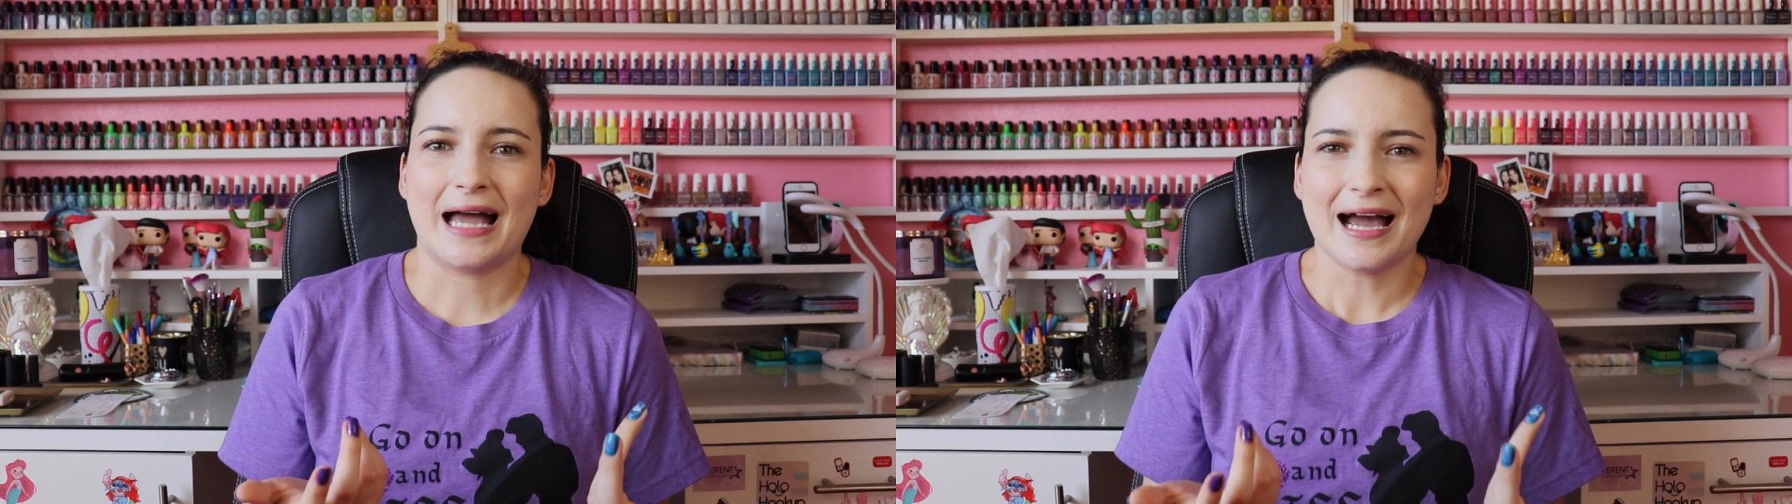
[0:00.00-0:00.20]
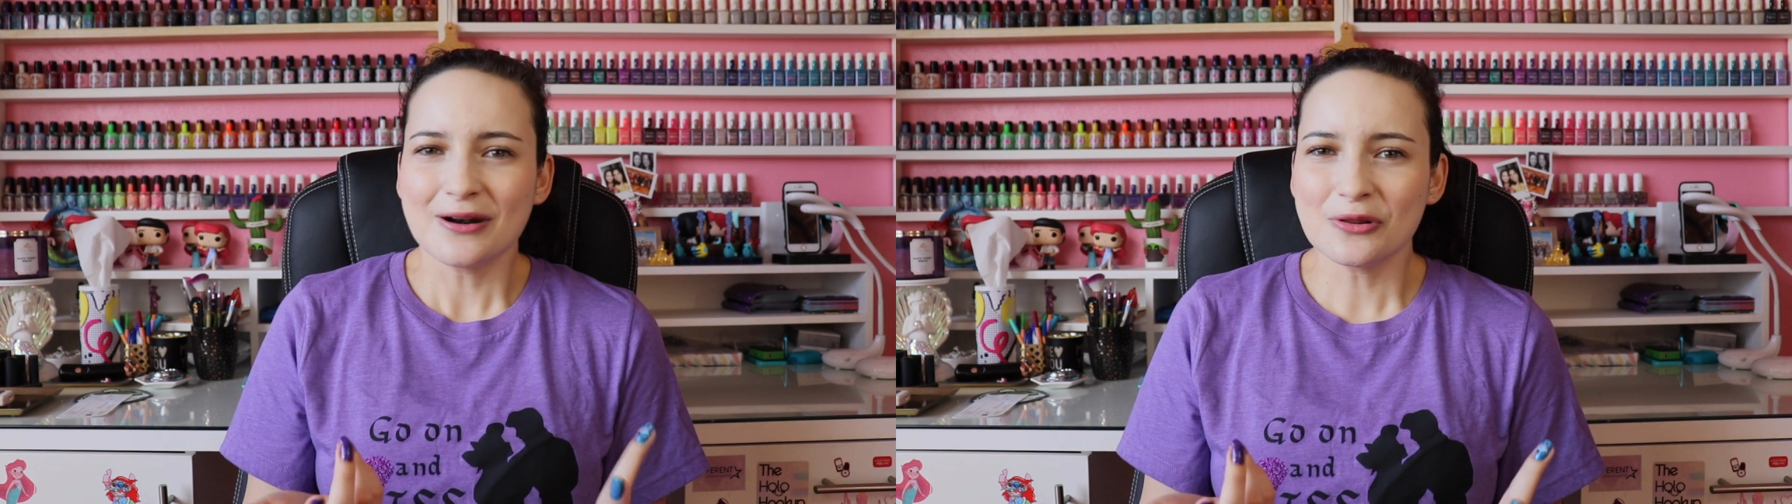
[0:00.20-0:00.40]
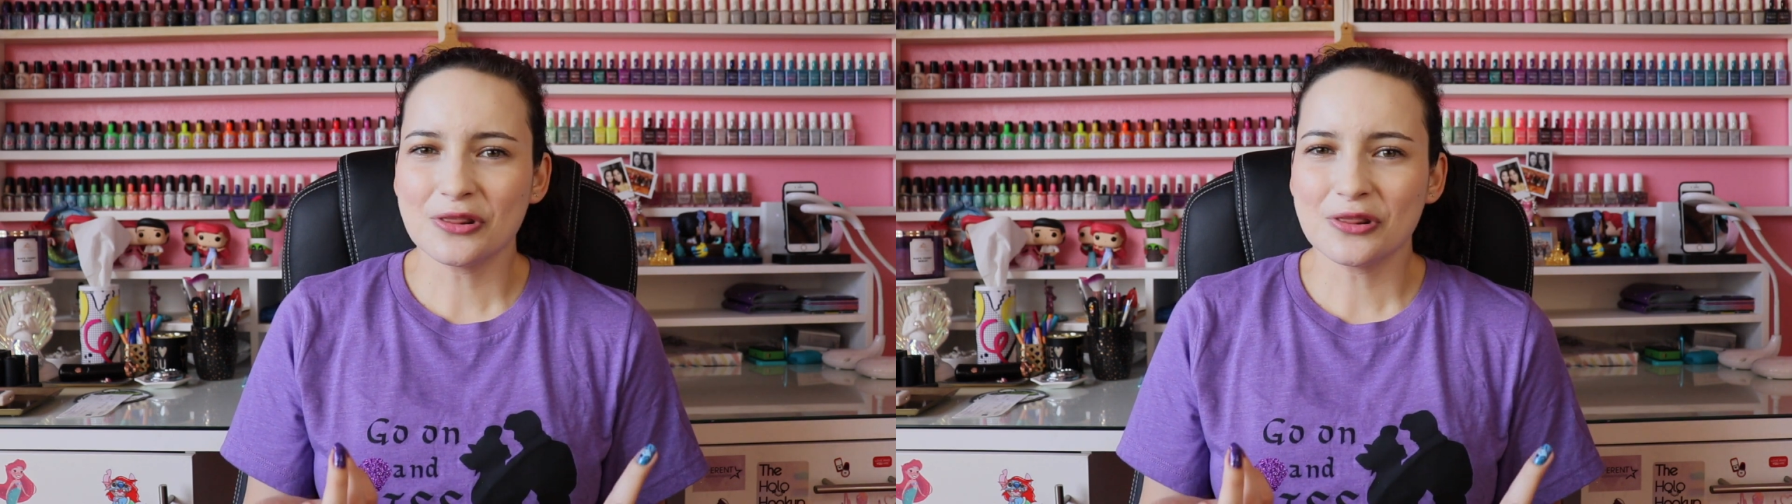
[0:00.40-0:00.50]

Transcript: I